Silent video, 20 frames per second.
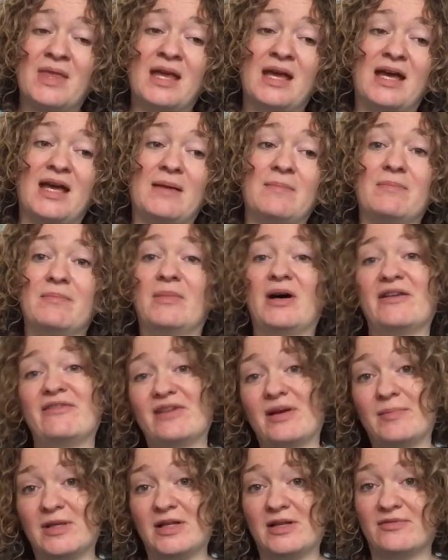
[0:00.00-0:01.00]
My
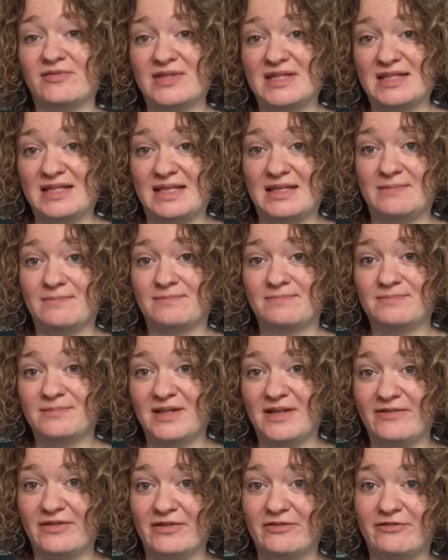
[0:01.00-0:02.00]
family obviously
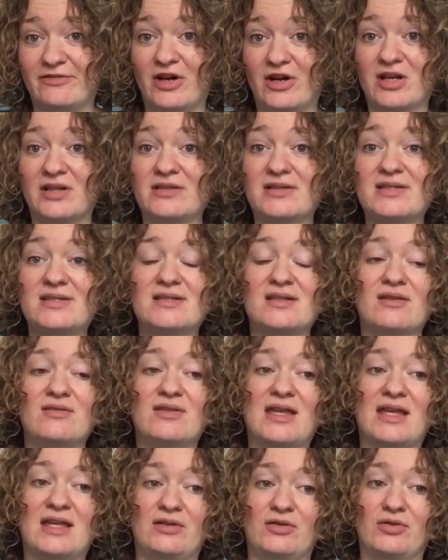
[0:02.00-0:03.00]
live in France, so
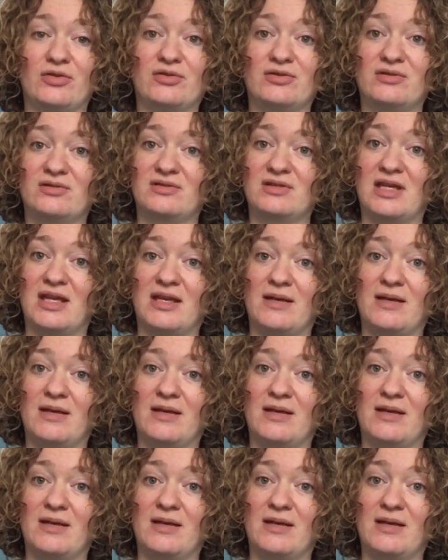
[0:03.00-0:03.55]
they're not